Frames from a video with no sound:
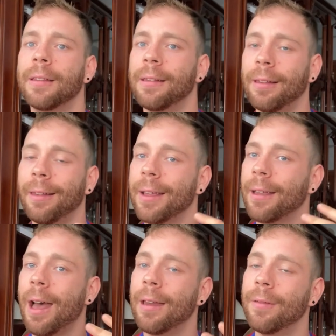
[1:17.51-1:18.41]
And this is like
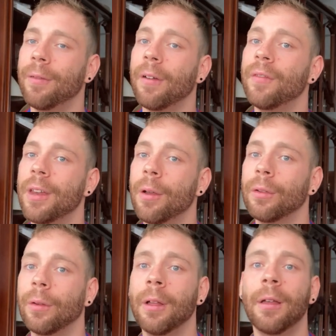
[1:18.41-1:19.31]
kind of a
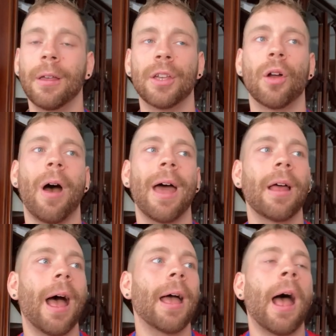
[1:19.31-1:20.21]
video, you know,
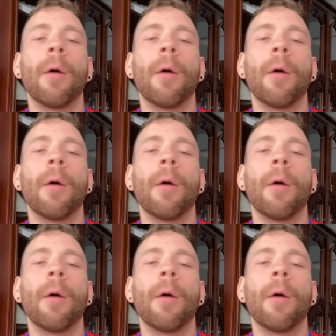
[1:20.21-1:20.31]
I, I,